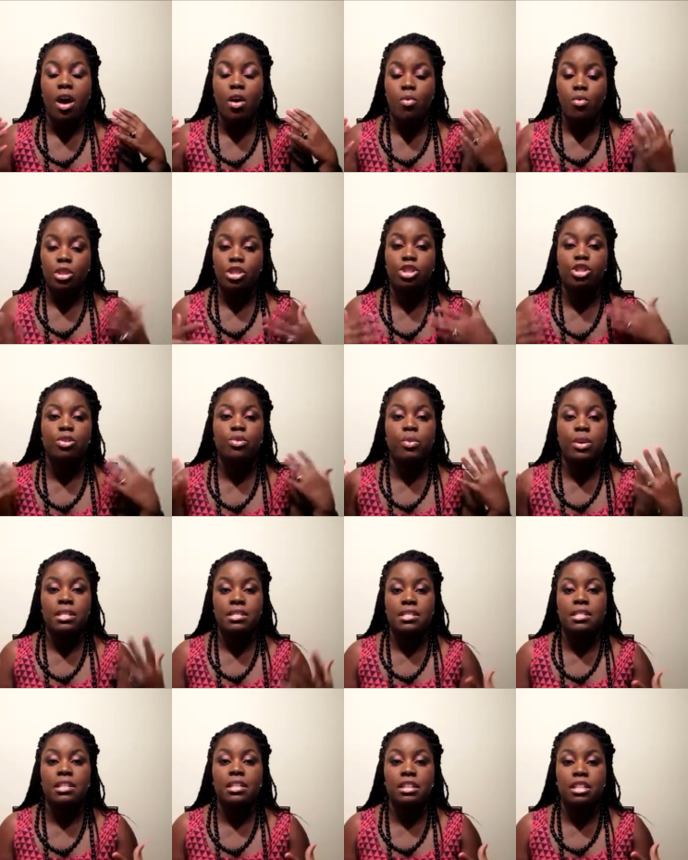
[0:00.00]
when she wears
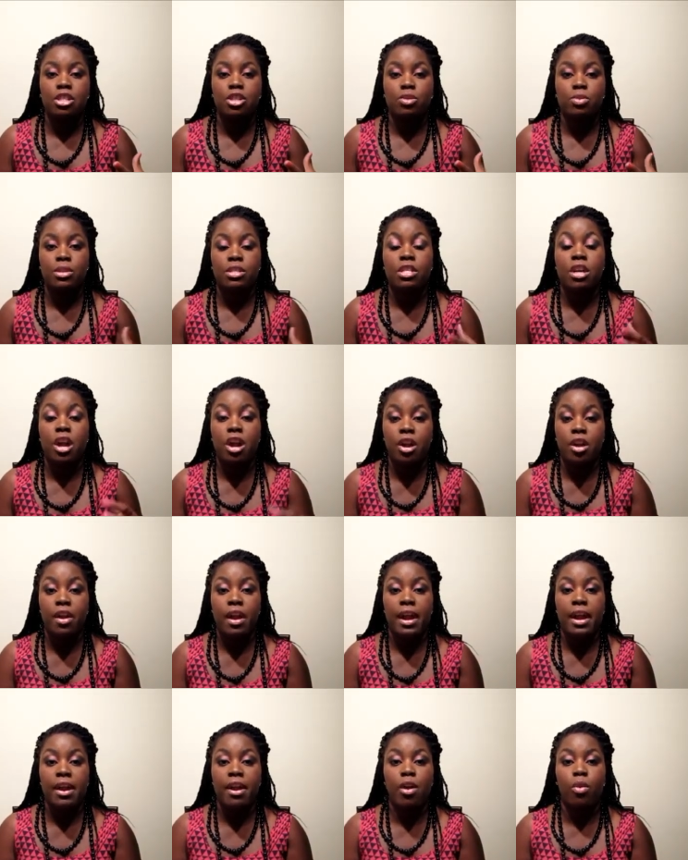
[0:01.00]
Senegalese twists, her
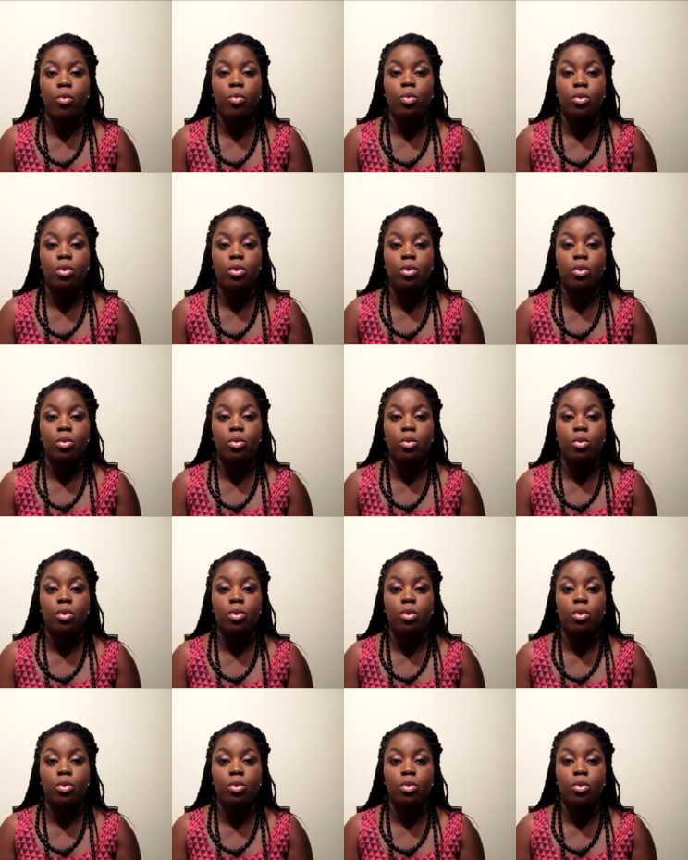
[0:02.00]
hair